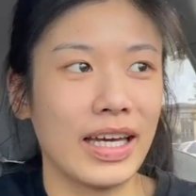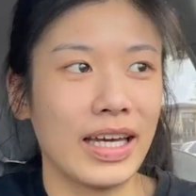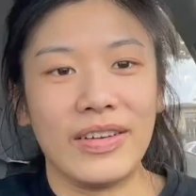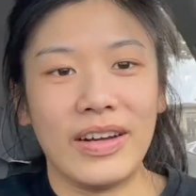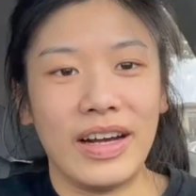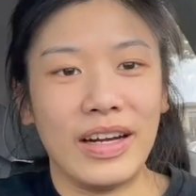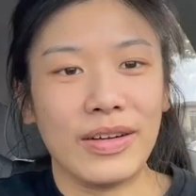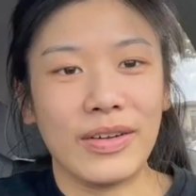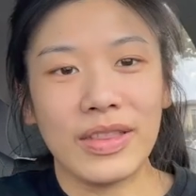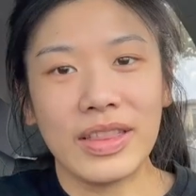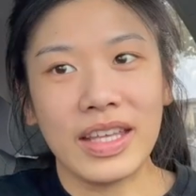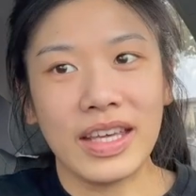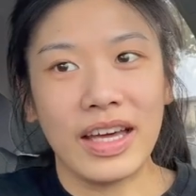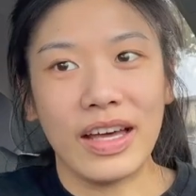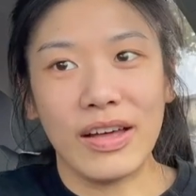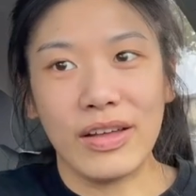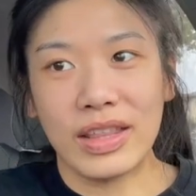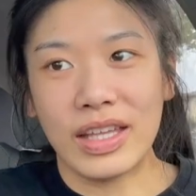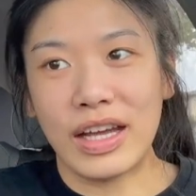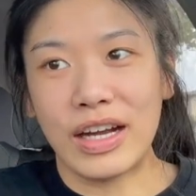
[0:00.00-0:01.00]
I don't think
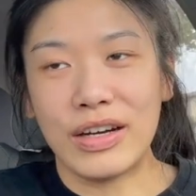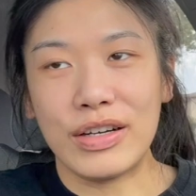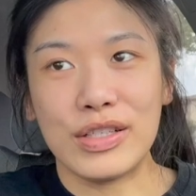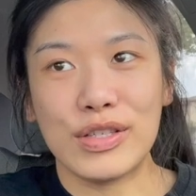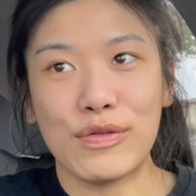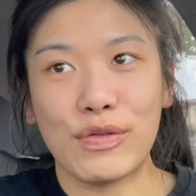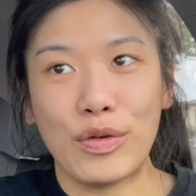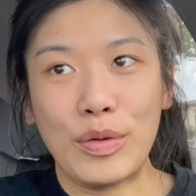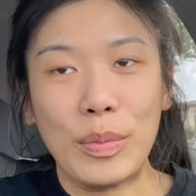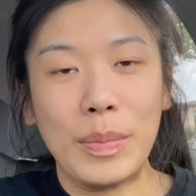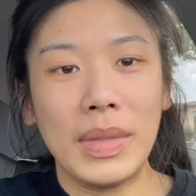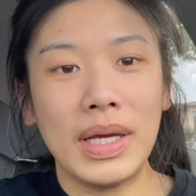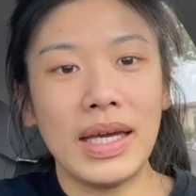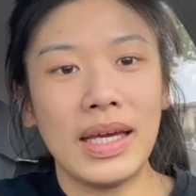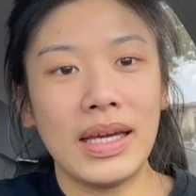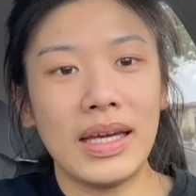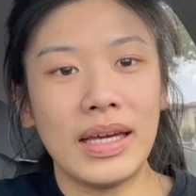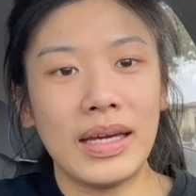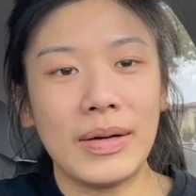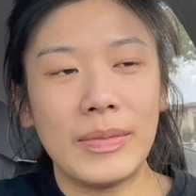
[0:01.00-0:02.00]
healthcare is for
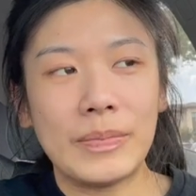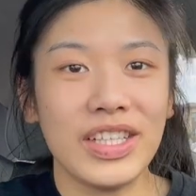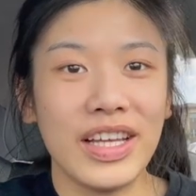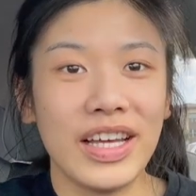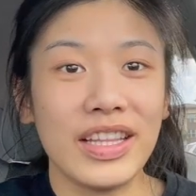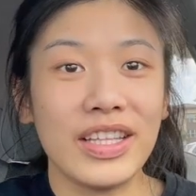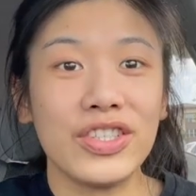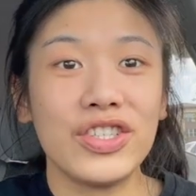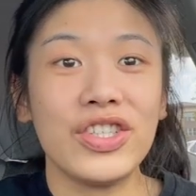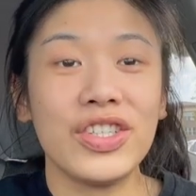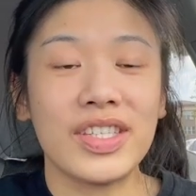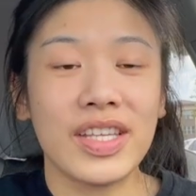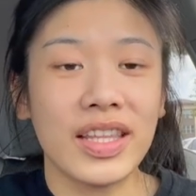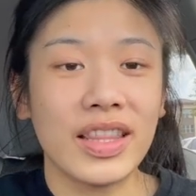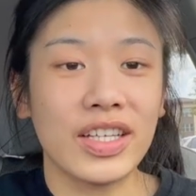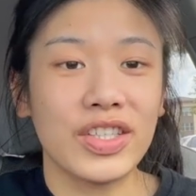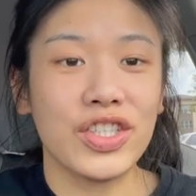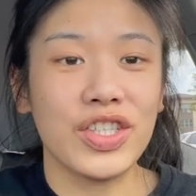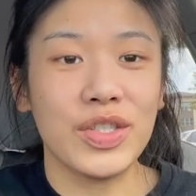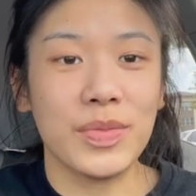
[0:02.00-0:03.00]
me. And then she said
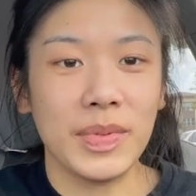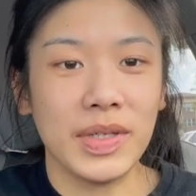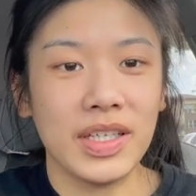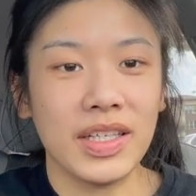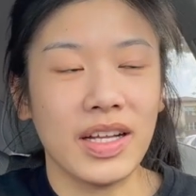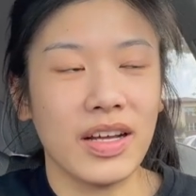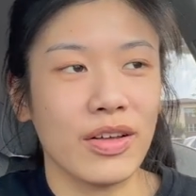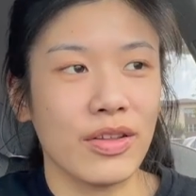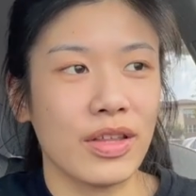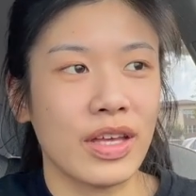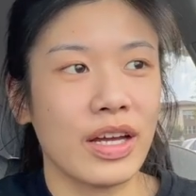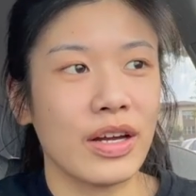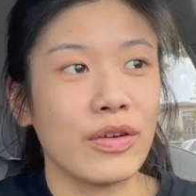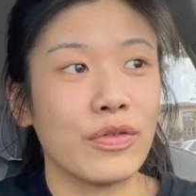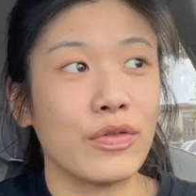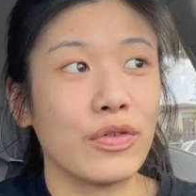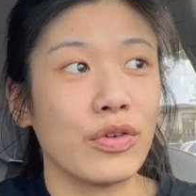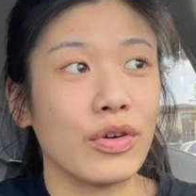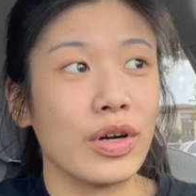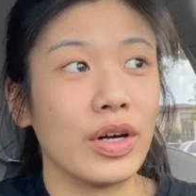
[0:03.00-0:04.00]
that she's been in healthcare
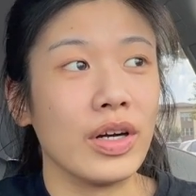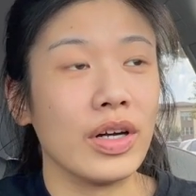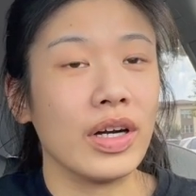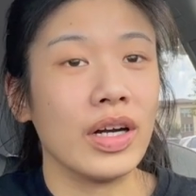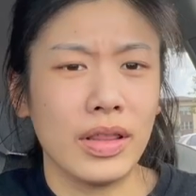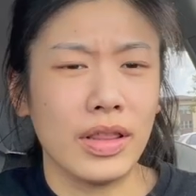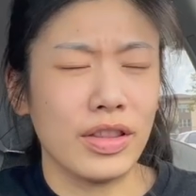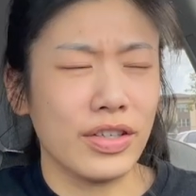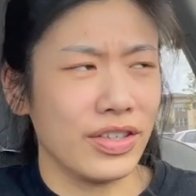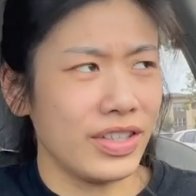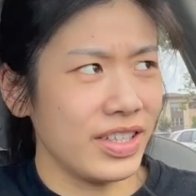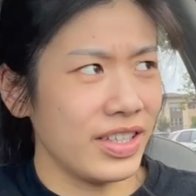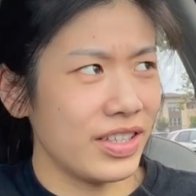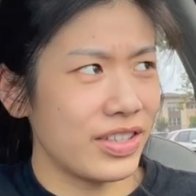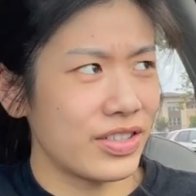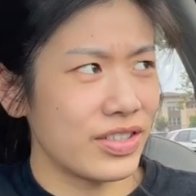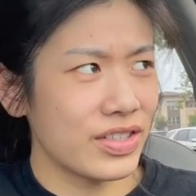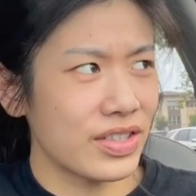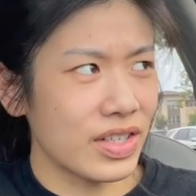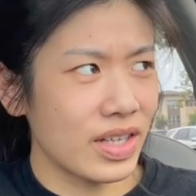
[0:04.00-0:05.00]
for thirty
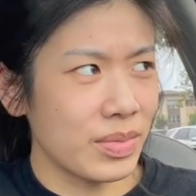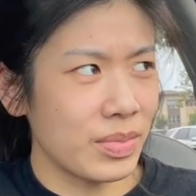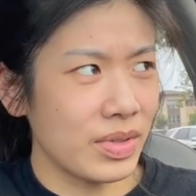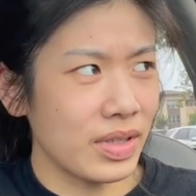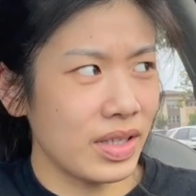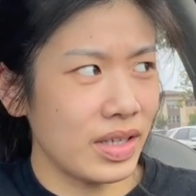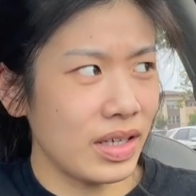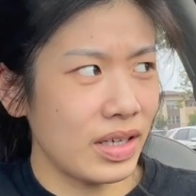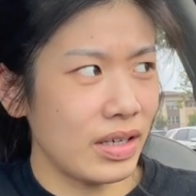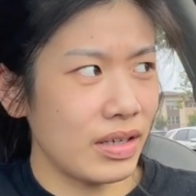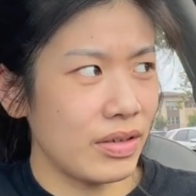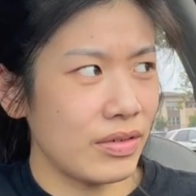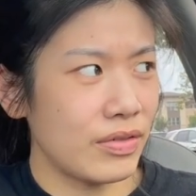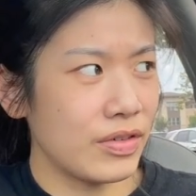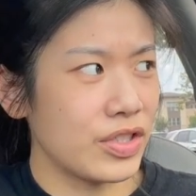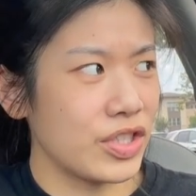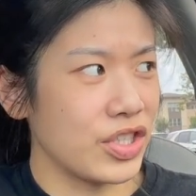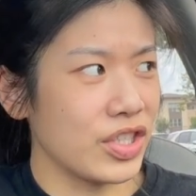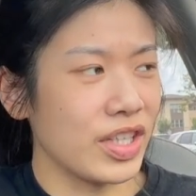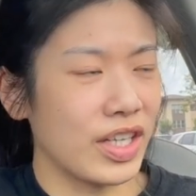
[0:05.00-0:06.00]
years, I believe.
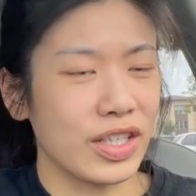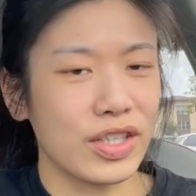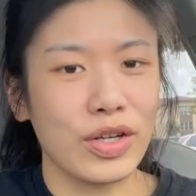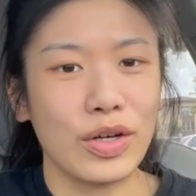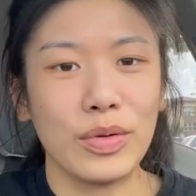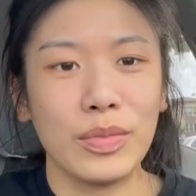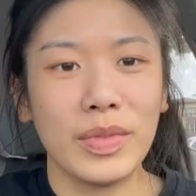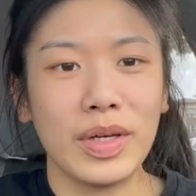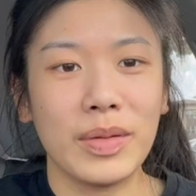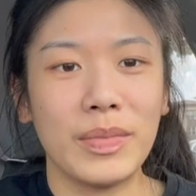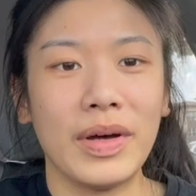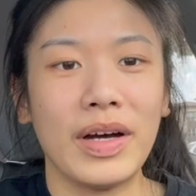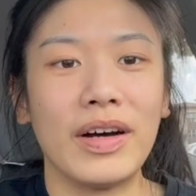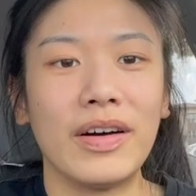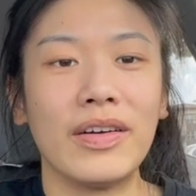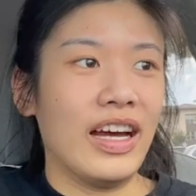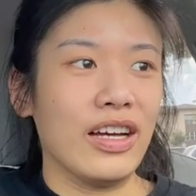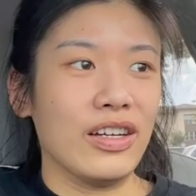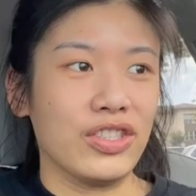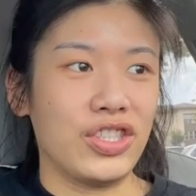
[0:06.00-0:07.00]
She like told me
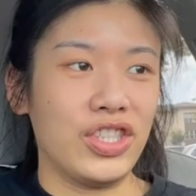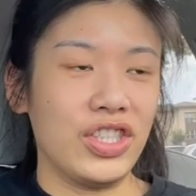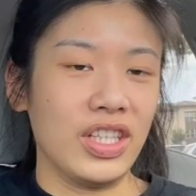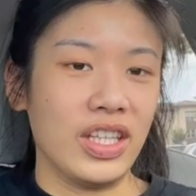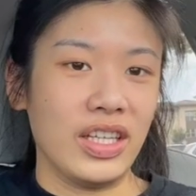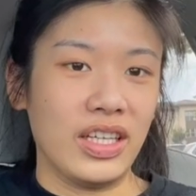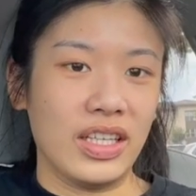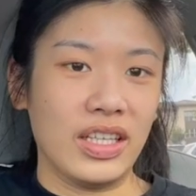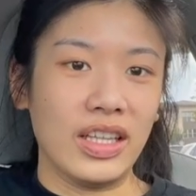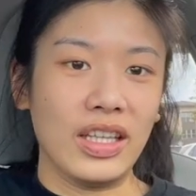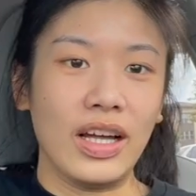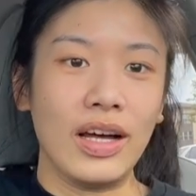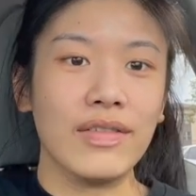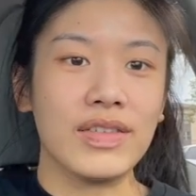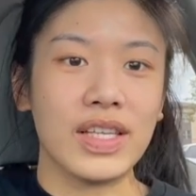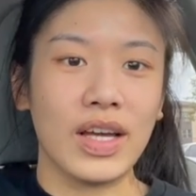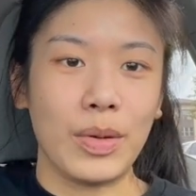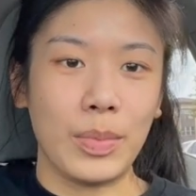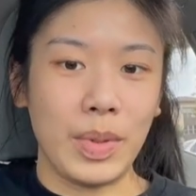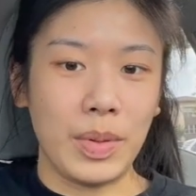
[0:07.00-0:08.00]
about how she like loves
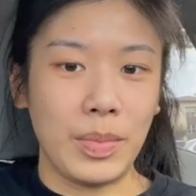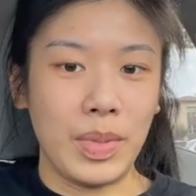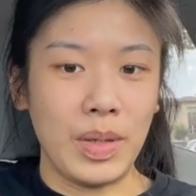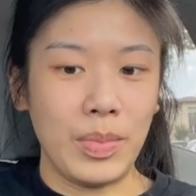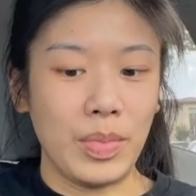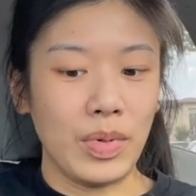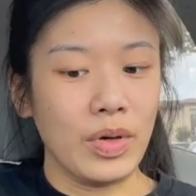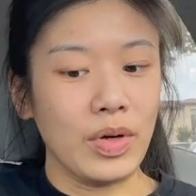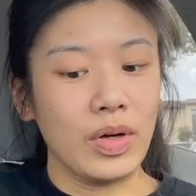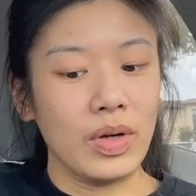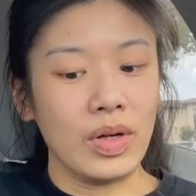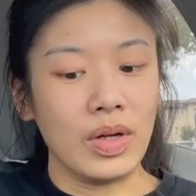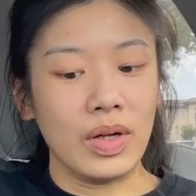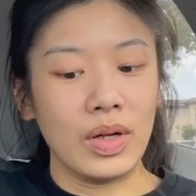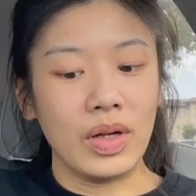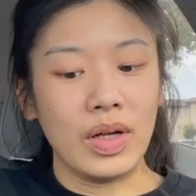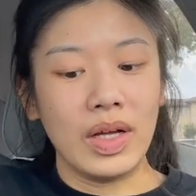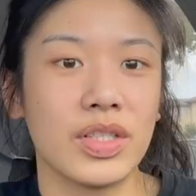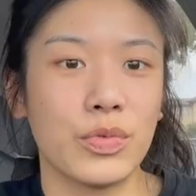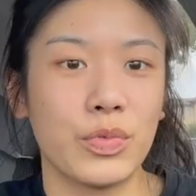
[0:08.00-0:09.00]
helping
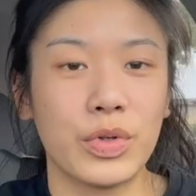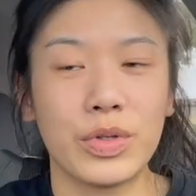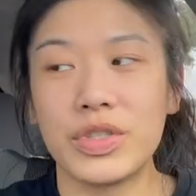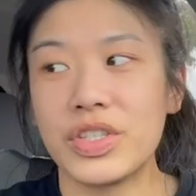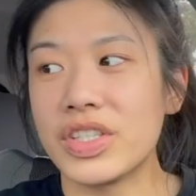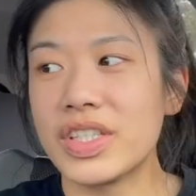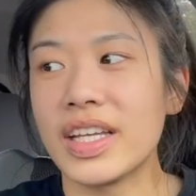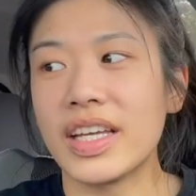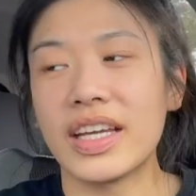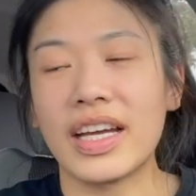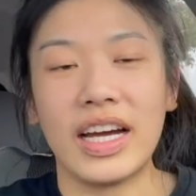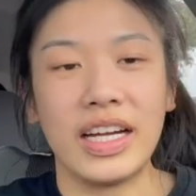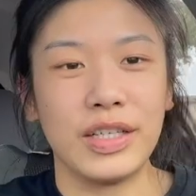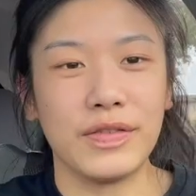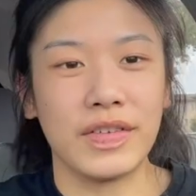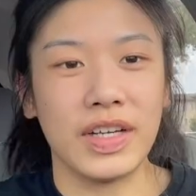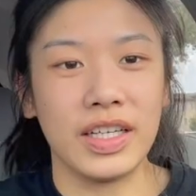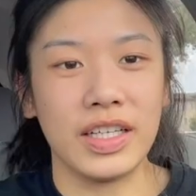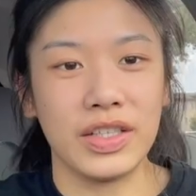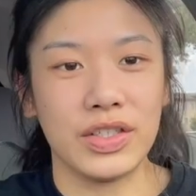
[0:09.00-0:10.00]
people. We were just like kind
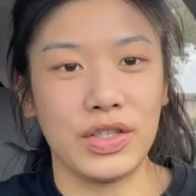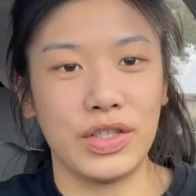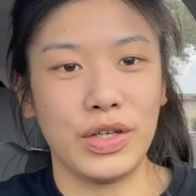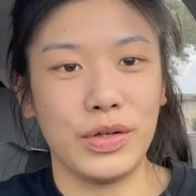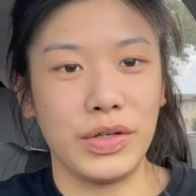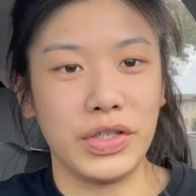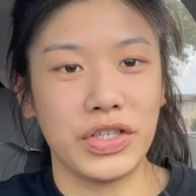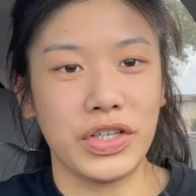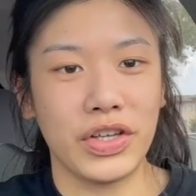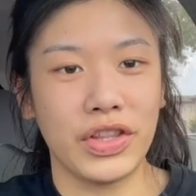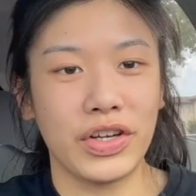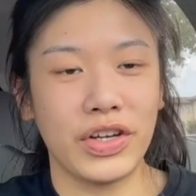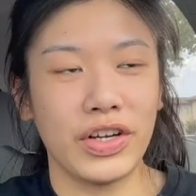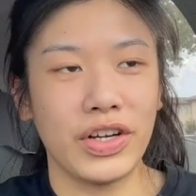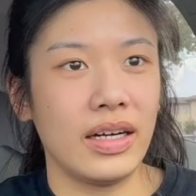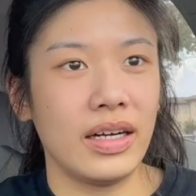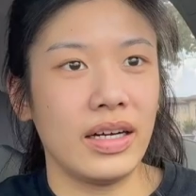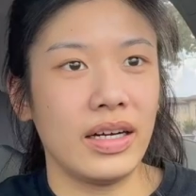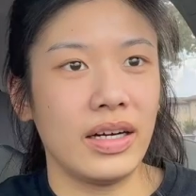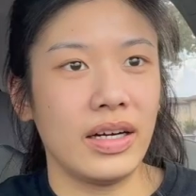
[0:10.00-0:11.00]
of getting to know each other.
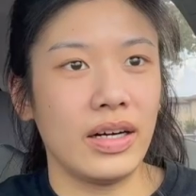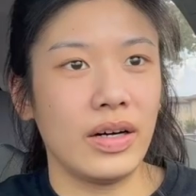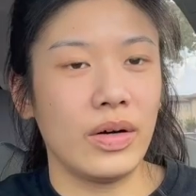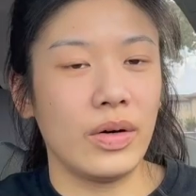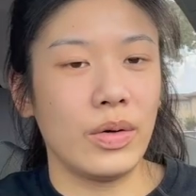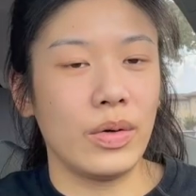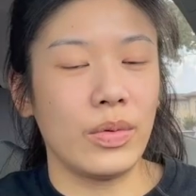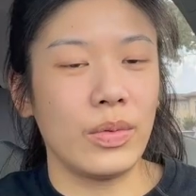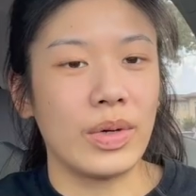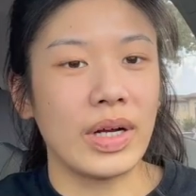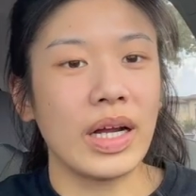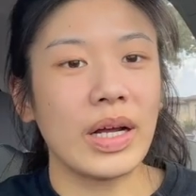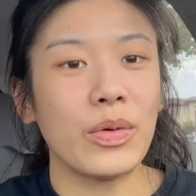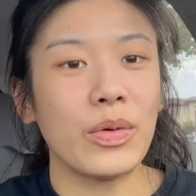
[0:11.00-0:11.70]
When I